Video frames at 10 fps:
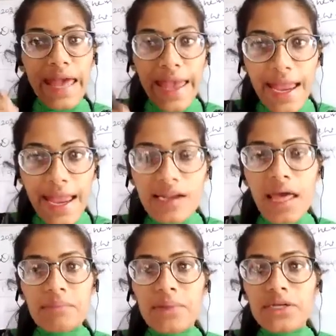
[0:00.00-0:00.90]

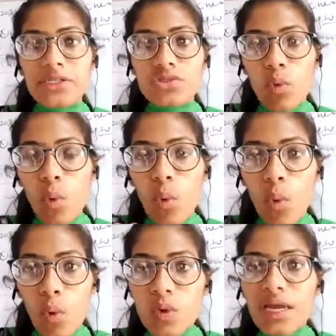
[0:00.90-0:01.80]
and
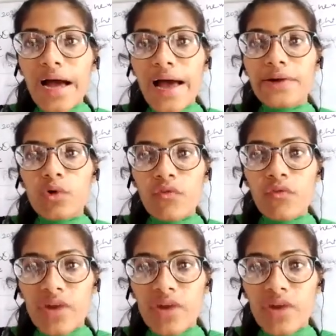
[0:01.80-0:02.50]
all kind of